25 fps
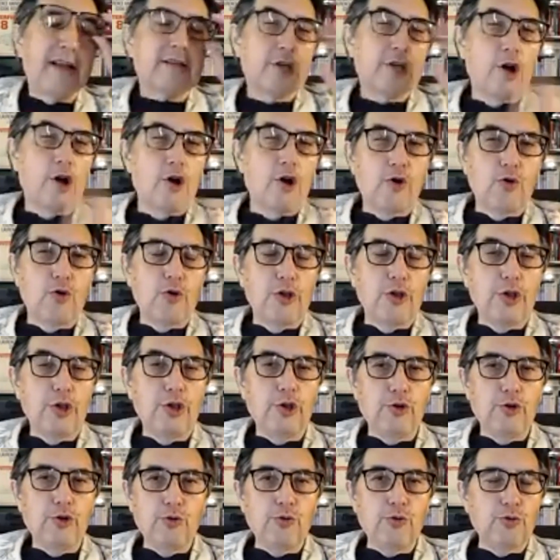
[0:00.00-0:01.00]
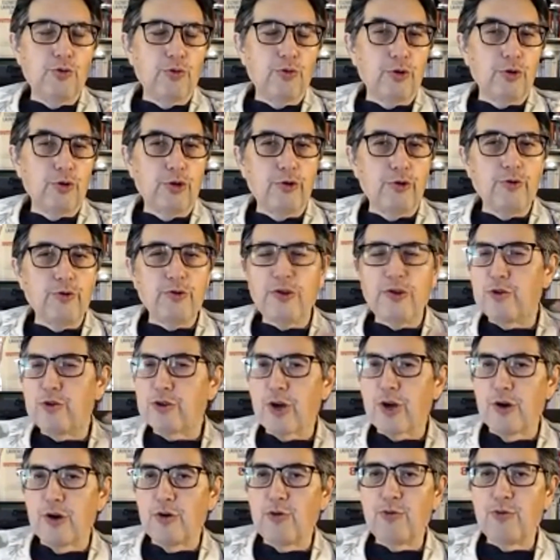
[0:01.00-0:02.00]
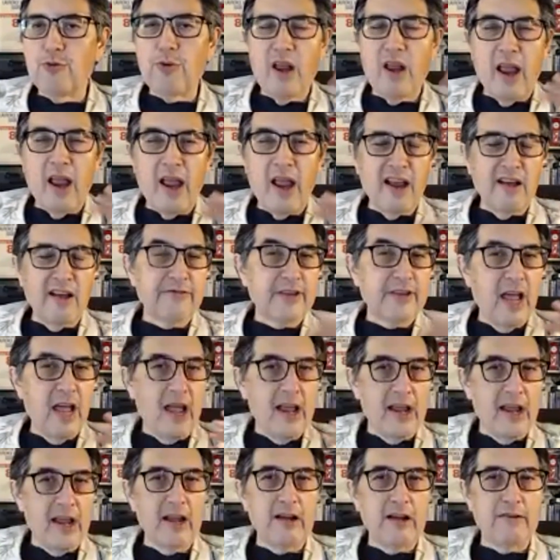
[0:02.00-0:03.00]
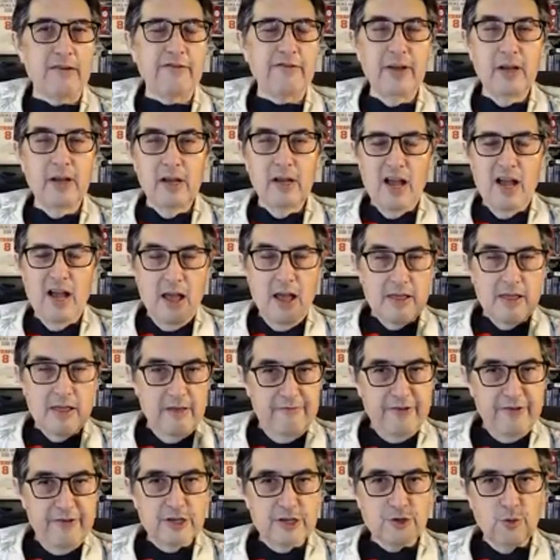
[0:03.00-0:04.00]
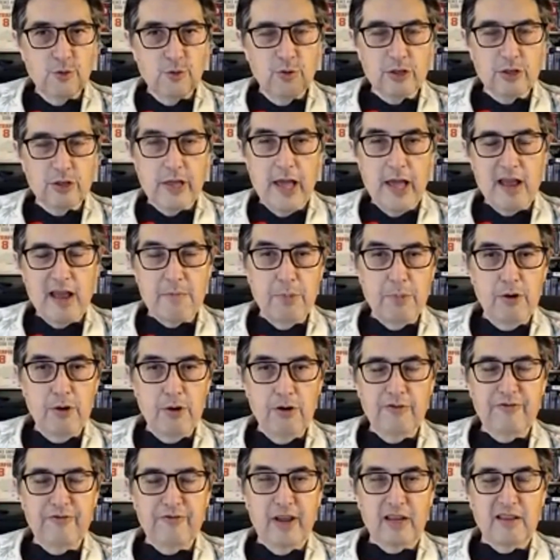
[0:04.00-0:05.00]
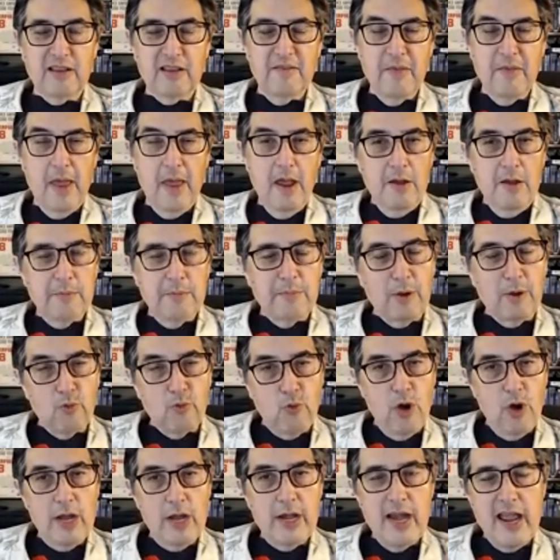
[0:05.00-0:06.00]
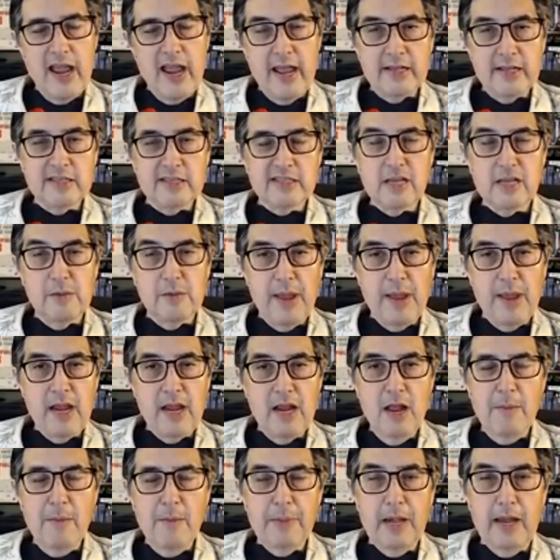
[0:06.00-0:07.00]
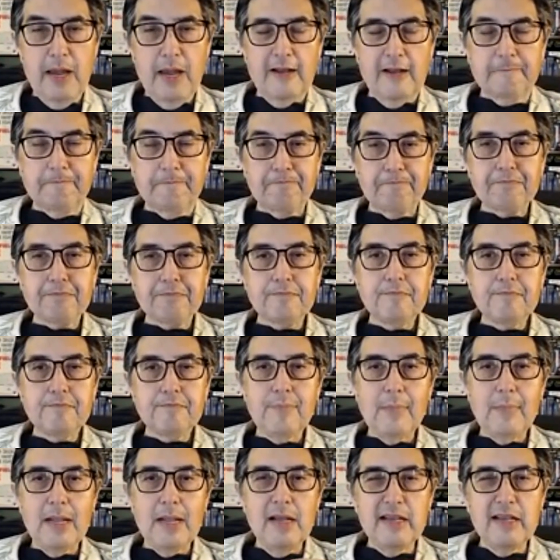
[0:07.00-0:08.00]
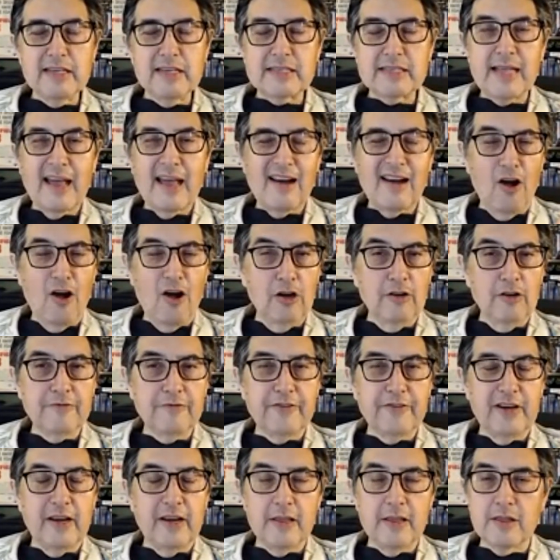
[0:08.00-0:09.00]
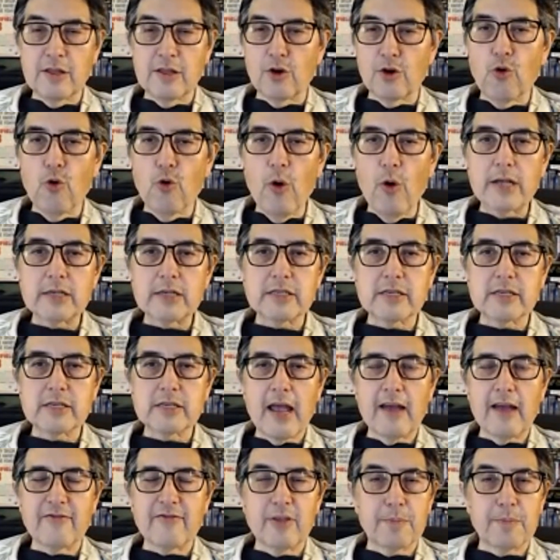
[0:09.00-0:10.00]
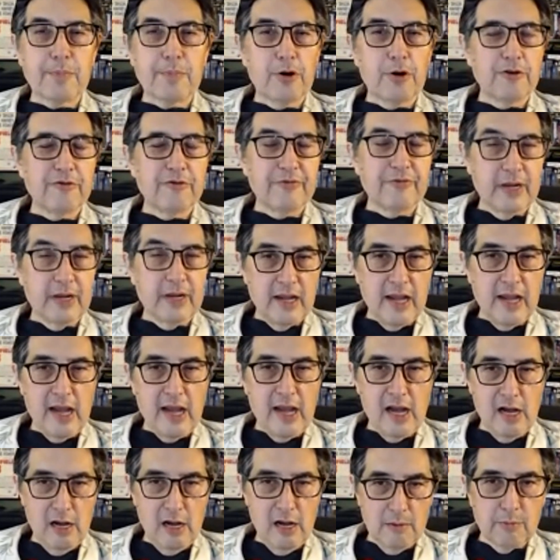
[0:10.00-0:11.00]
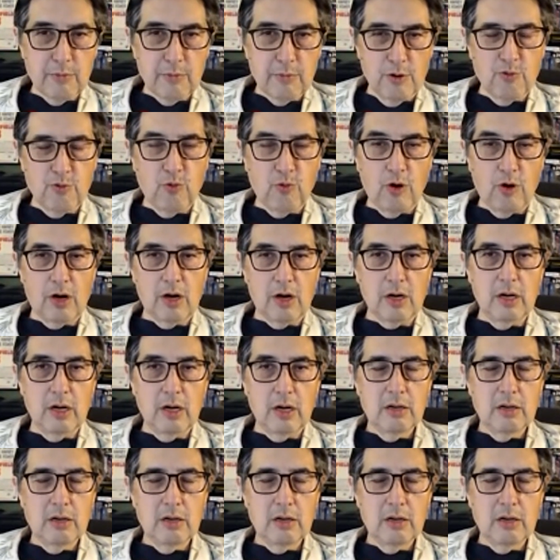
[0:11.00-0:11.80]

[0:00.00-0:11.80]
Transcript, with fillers: so you you you don't have to have the visual that perfect. But what ends up happening is that often in the quest to have the perfect camera work,